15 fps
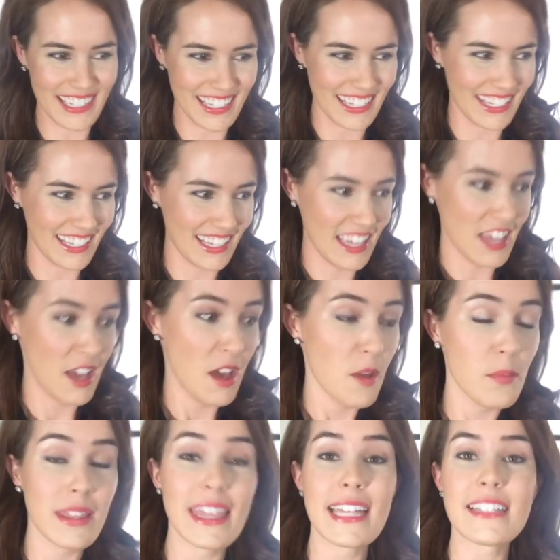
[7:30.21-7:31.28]
Nikki,
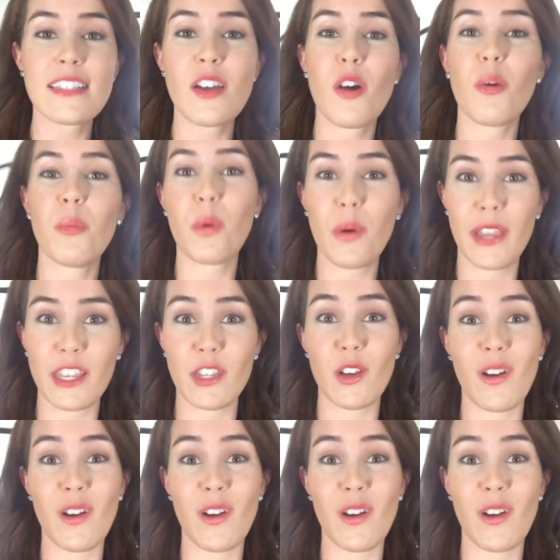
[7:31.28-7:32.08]
but that's the whole point.